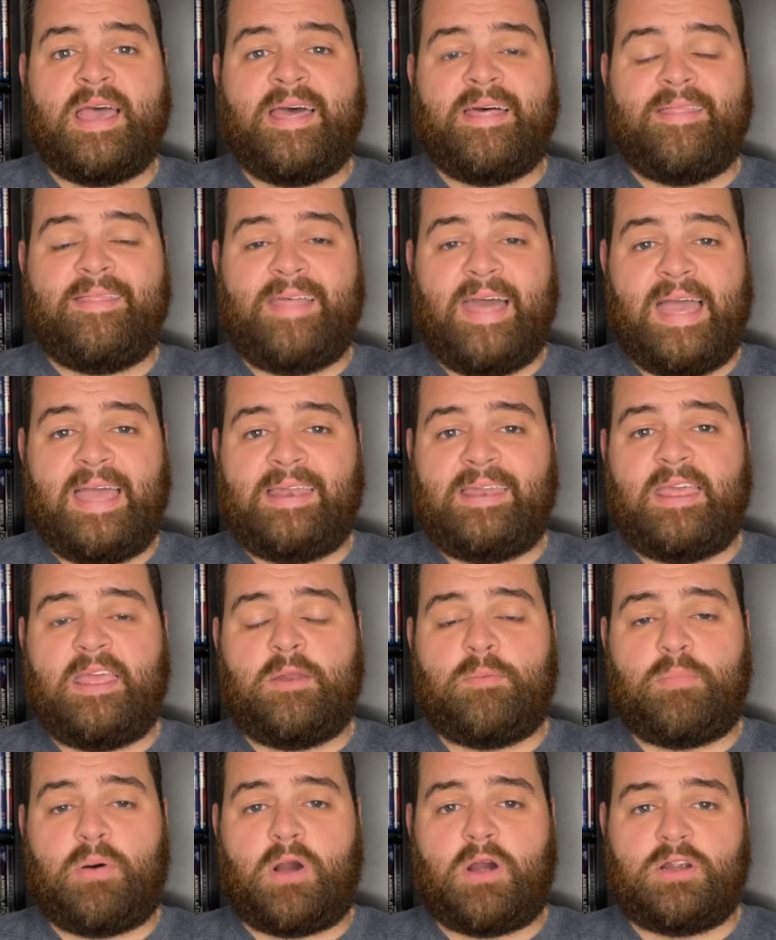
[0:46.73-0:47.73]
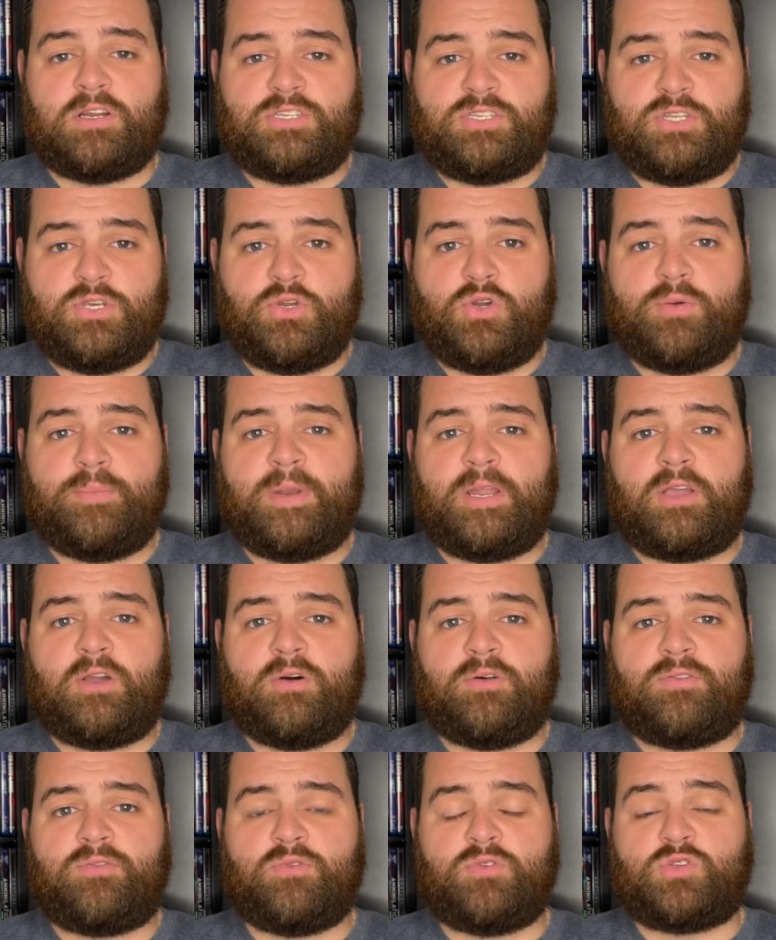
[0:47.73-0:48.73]
Then in part two, I'm going to
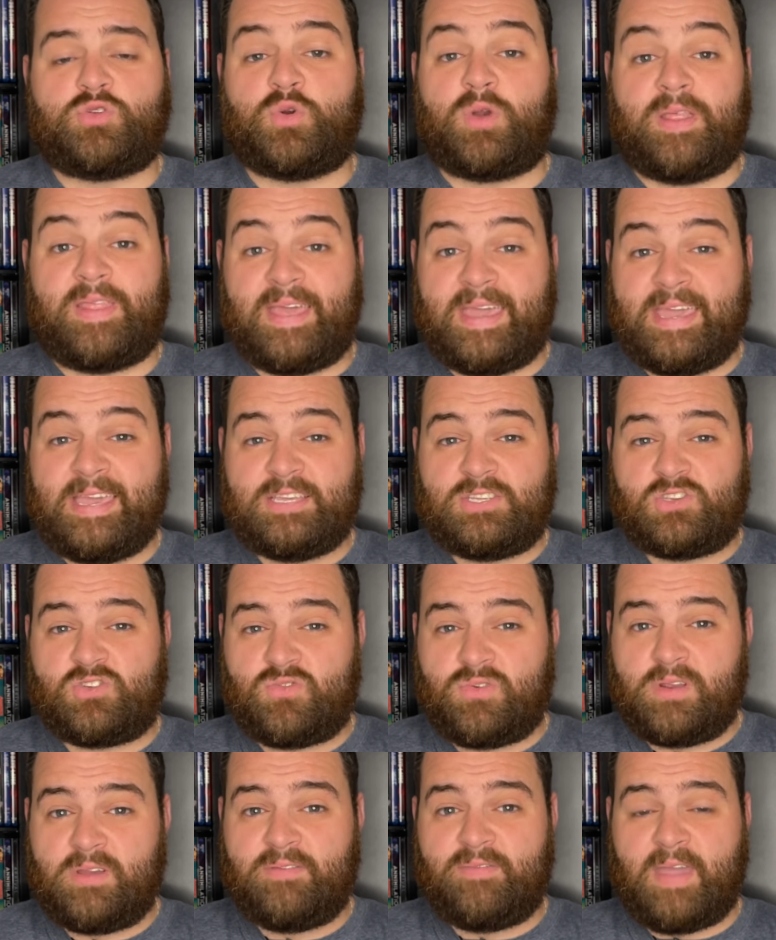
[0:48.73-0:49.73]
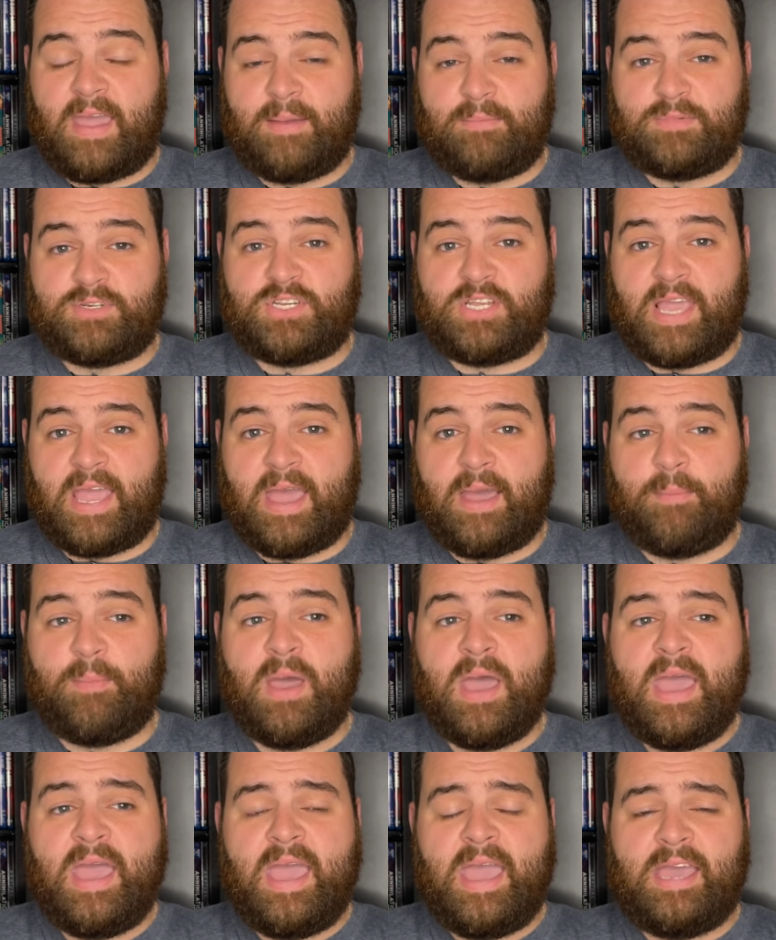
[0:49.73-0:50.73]
go through sort of the history of MGM
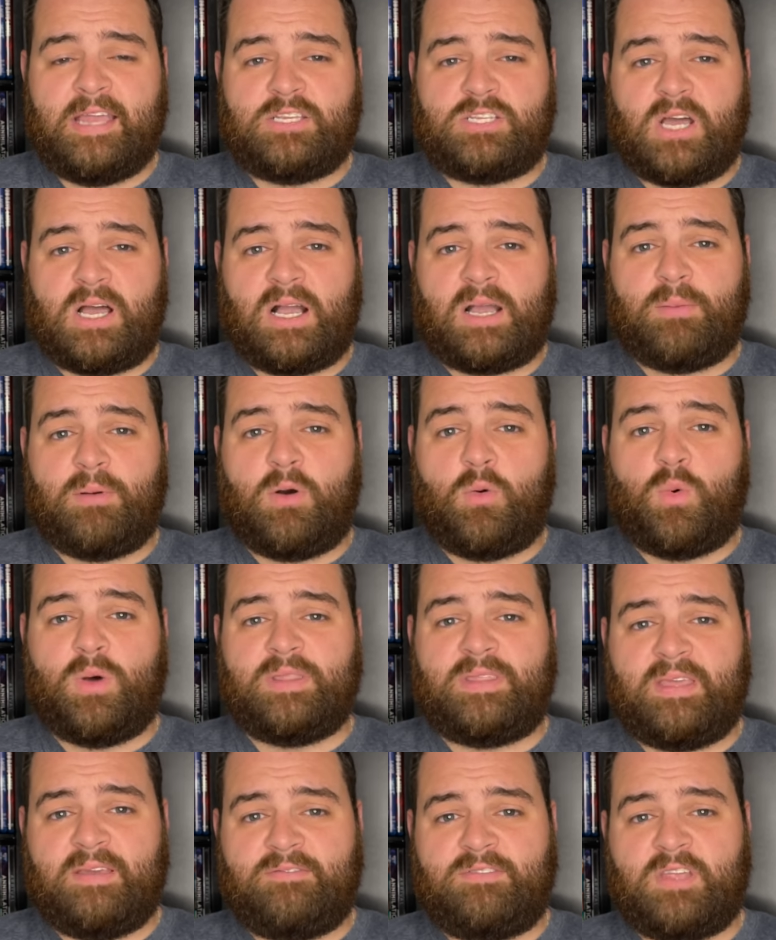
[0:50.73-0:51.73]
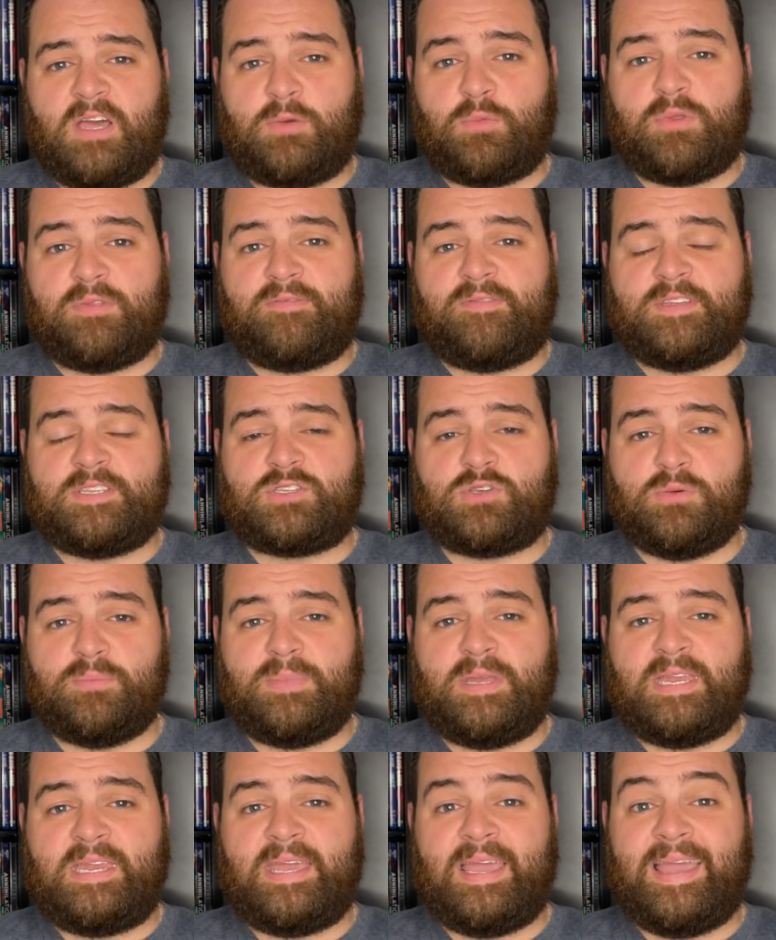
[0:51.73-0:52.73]
and talk about what they've done with physical
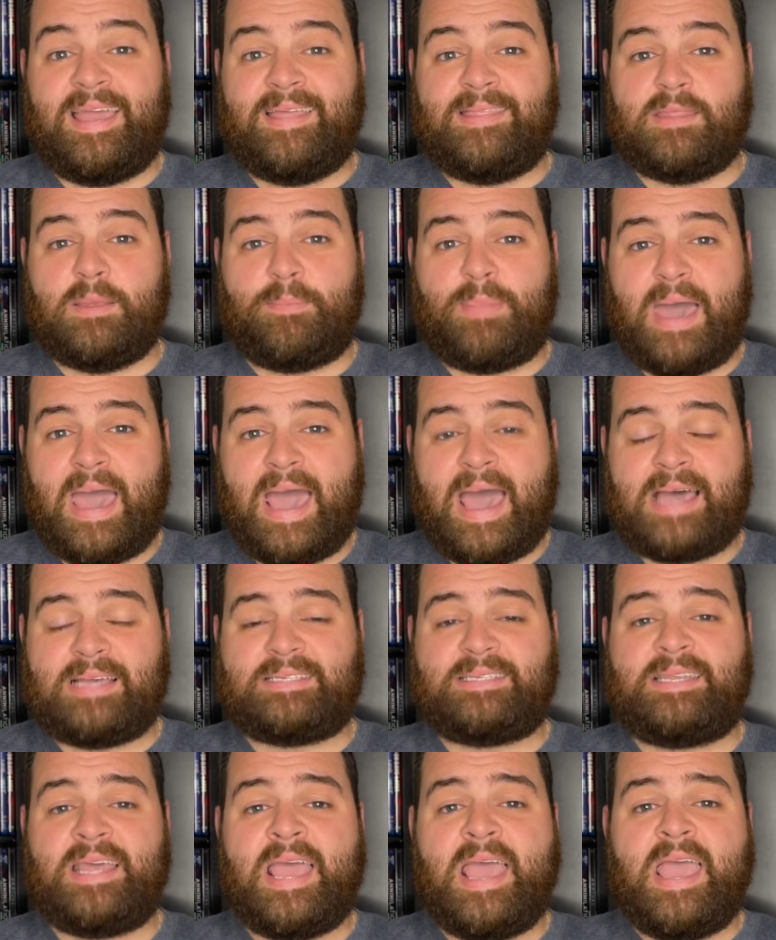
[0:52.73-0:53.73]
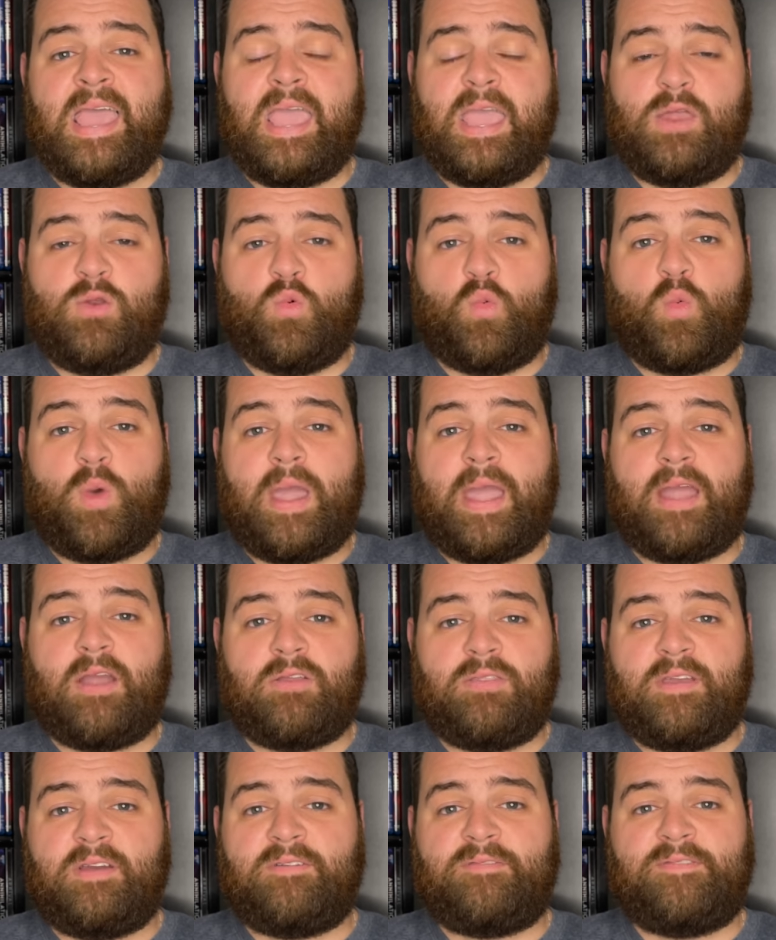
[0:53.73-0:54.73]
media in the past and
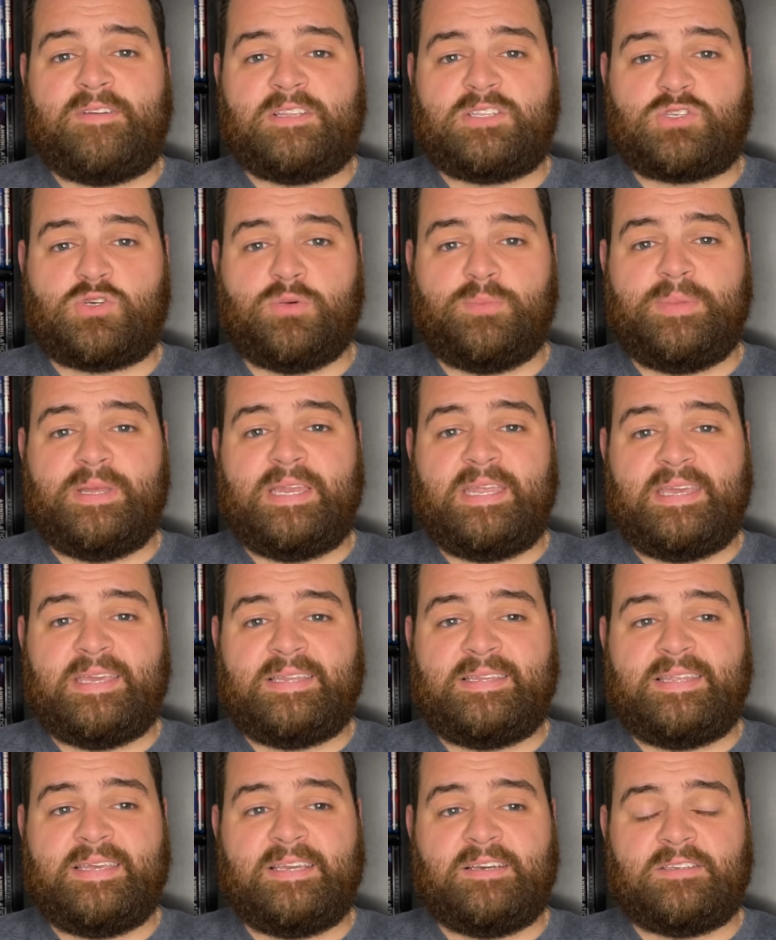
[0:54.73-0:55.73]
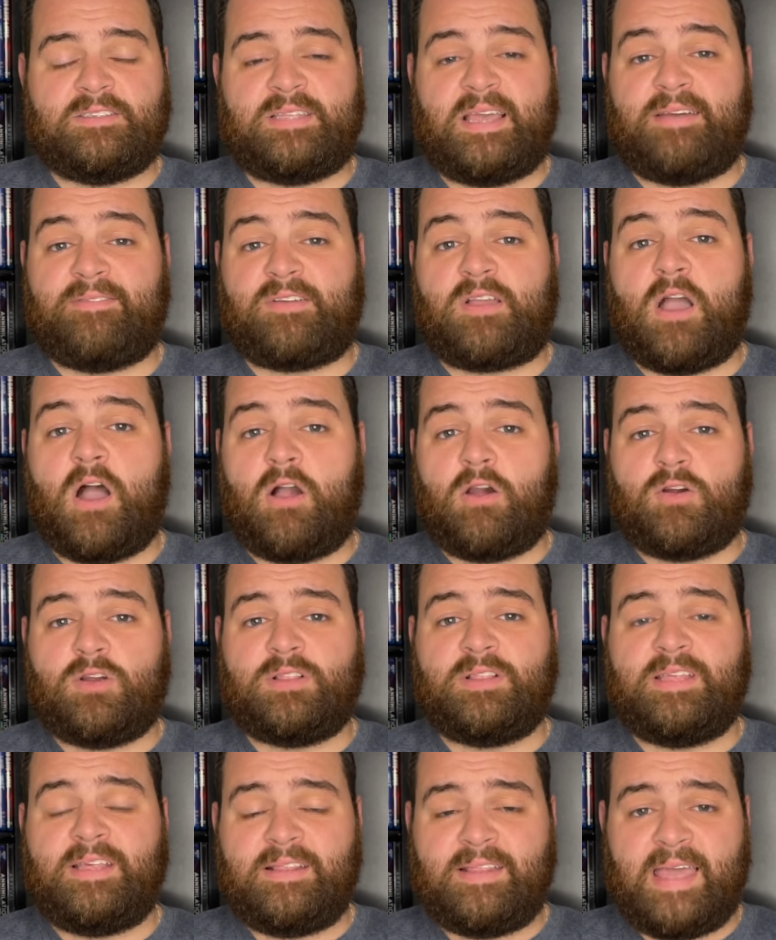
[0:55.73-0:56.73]
where their physical media deals have
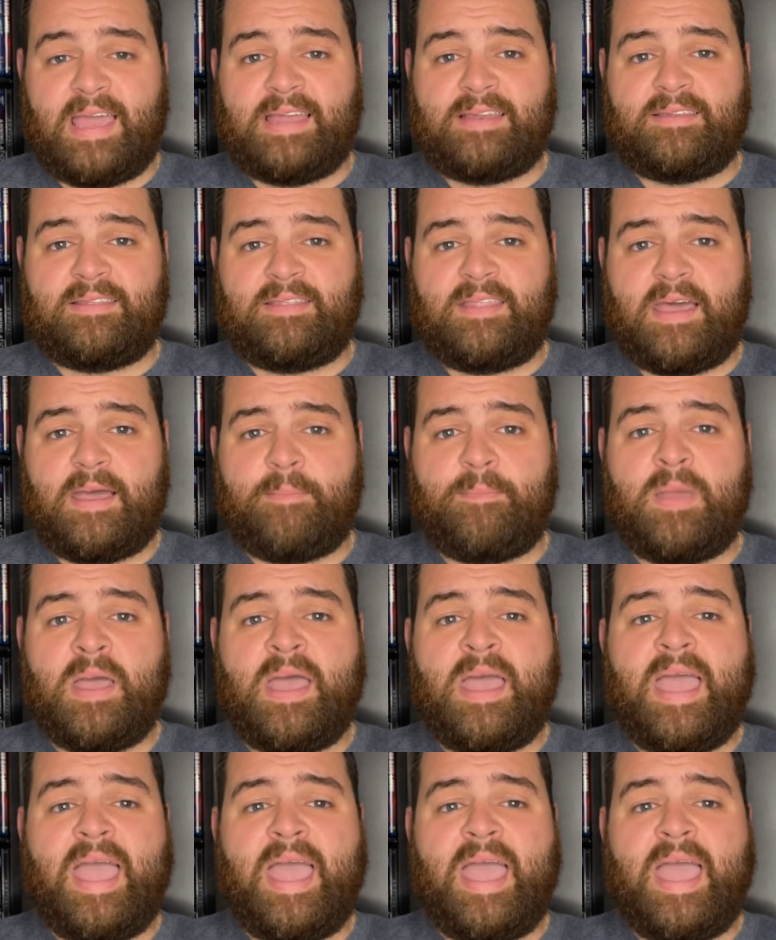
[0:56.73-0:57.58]
currently landed them.